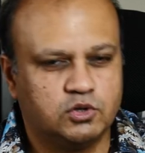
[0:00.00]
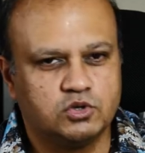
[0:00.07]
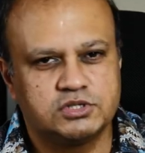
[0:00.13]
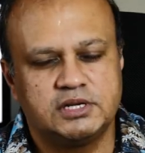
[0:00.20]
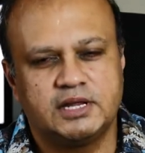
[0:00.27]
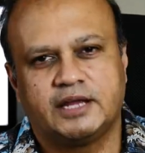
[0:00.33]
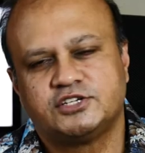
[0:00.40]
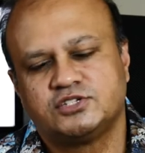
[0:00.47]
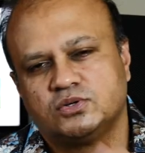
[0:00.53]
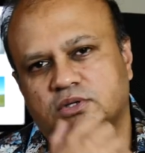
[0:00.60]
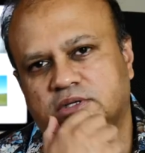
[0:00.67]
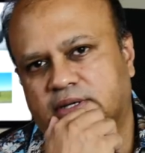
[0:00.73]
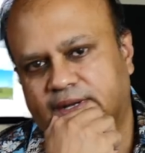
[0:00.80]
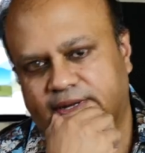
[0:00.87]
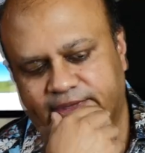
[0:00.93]
usually I
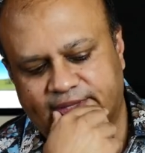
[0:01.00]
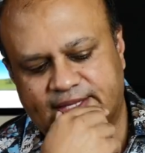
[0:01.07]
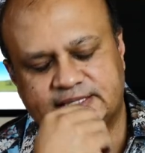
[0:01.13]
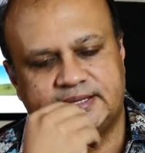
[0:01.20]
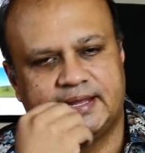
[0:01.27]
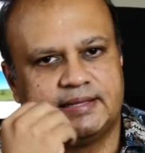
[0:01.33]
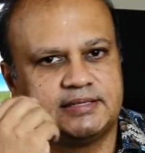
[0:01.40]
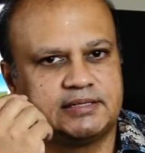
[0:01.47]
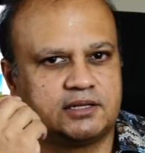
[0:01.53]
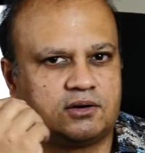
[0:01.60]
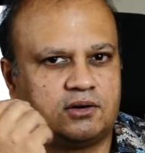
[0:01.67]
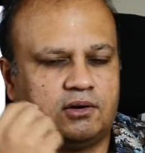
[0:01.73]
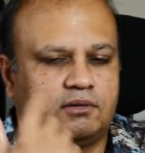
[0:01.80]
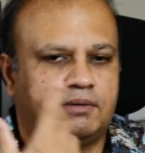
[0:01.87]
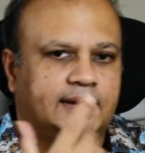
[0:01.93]
shoot this lens at
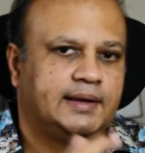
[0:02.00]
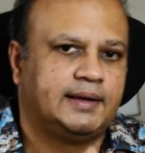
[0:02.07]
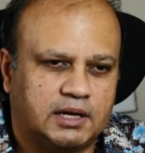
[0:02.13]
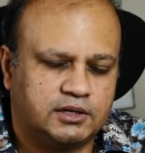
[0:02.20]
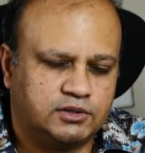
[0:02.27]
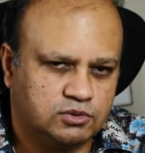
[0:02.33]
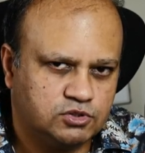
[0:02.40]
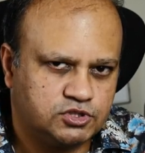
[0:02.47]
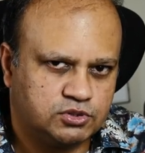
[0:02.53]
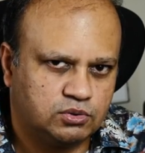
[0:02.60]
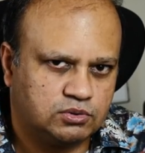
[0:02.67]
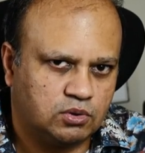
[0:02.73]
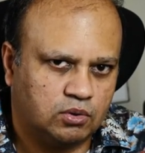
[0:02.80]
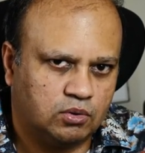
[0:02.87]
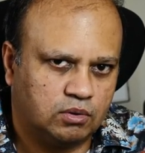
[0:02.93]
around, I do
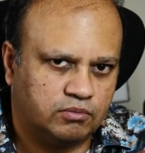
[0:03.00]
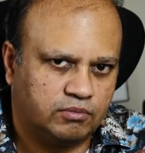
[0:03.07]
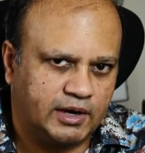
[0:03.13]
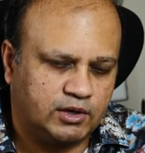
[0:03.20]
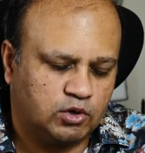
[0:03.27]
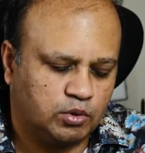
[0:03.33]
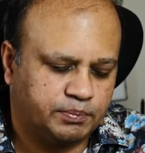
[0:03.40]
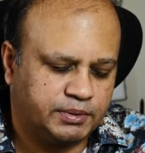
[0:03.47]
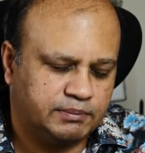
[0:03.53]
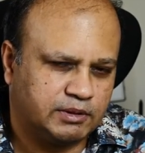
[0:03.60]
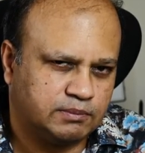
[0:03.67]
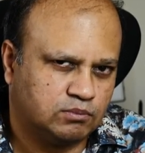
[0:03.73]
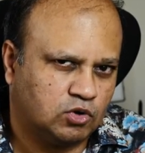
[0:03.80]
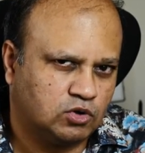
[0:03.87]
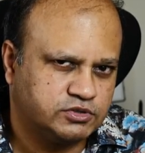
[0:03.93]
shoot wide open,
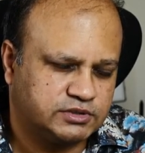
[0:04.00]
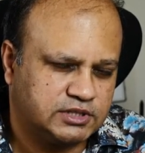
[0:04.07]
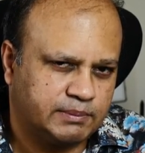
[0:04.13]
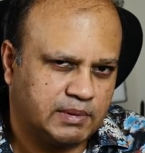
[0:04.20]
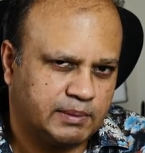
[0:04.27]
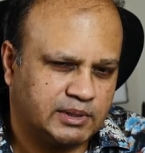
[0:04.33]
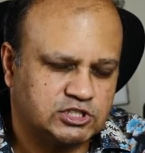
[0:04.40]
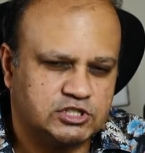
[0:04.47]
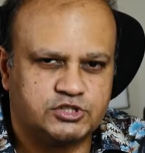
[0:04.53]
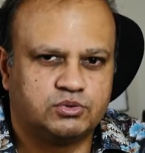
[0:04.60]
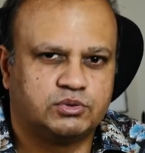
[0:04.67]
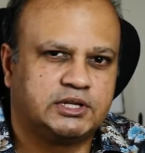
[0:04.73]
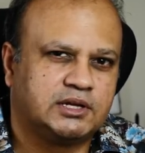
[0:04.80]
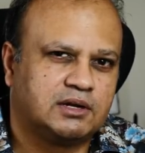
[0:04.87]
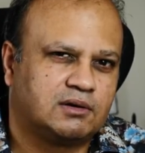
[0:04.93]
but most of the time I'm actually
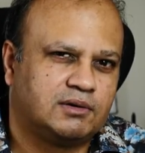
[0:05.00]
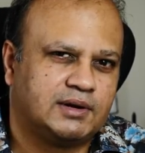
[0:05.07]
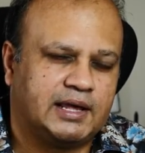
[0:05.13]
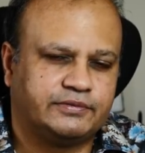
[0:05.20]
shooting around